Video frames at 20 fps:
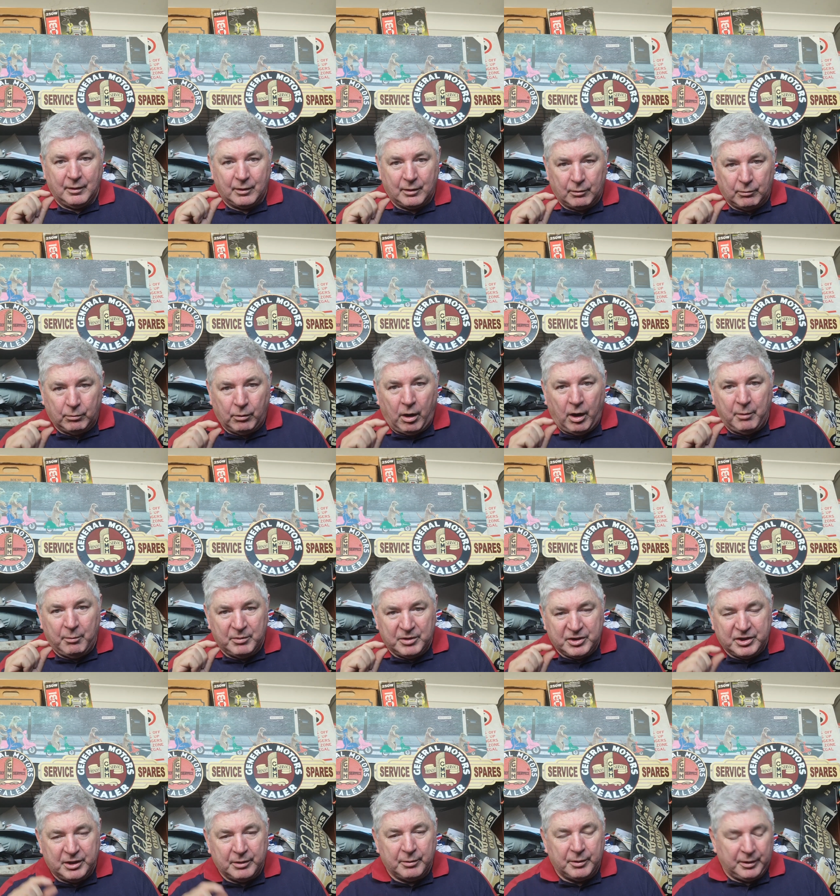the right
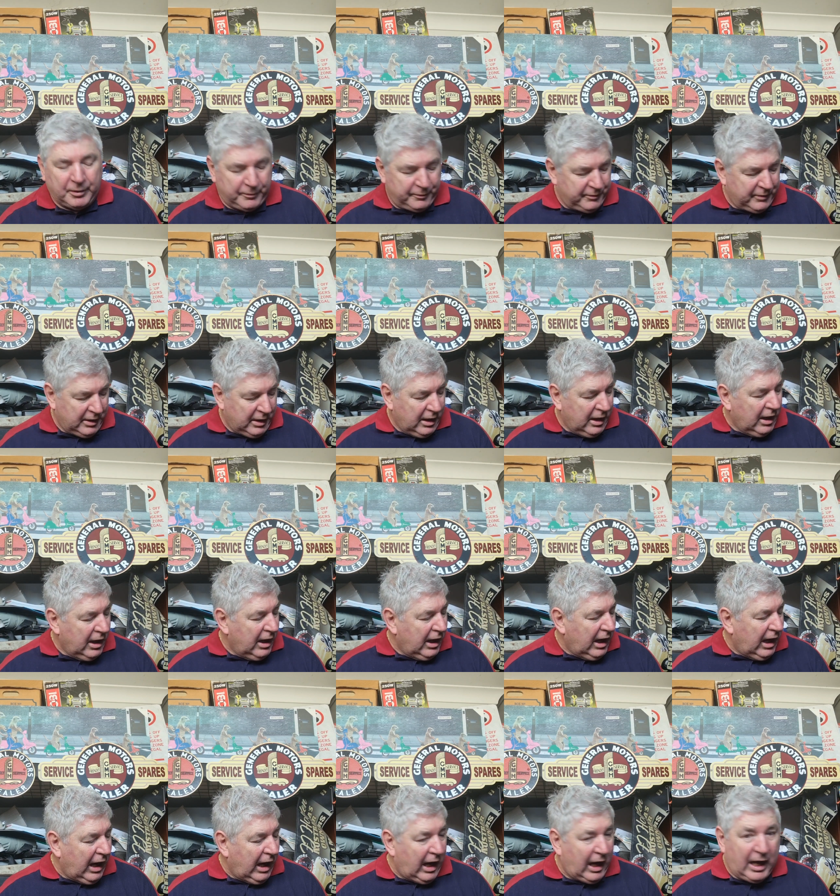material,
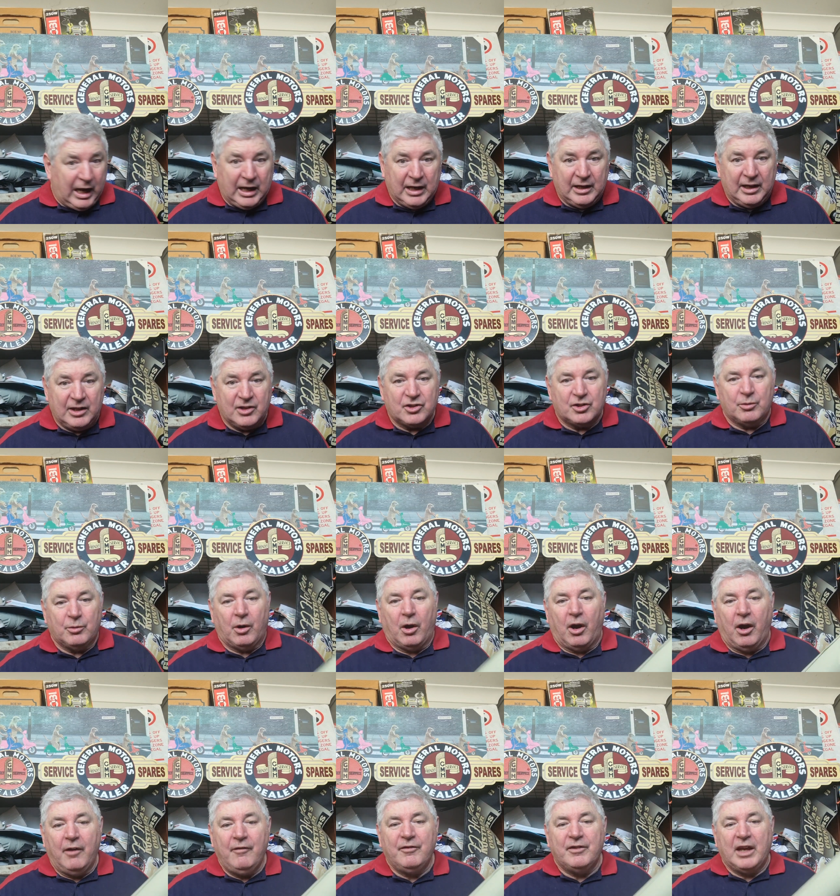and it's
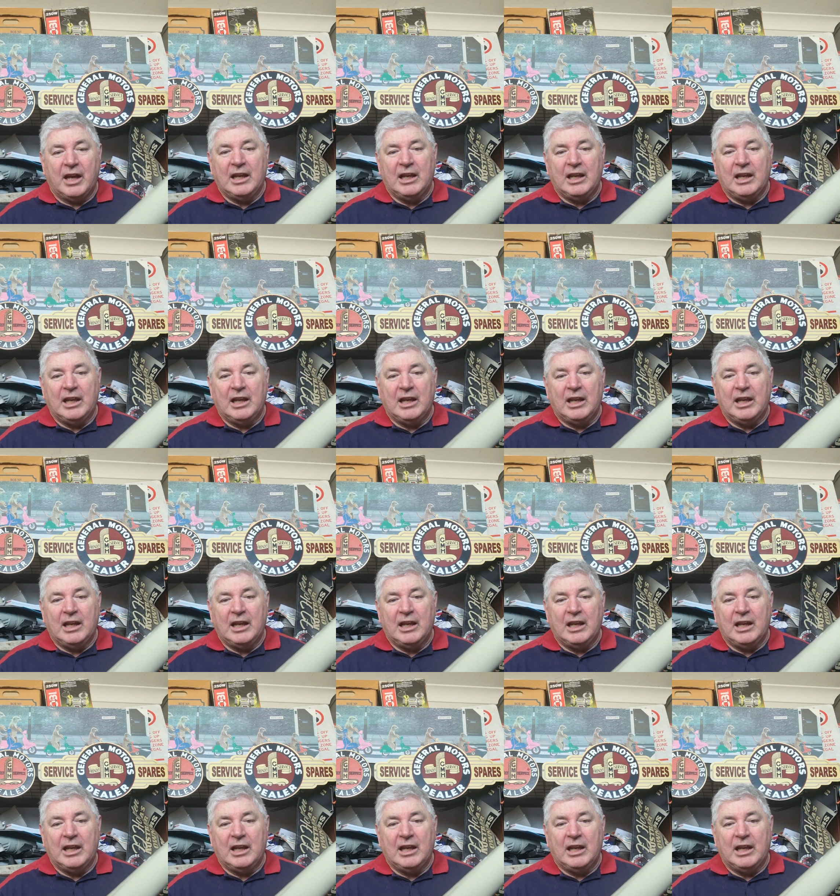arrived.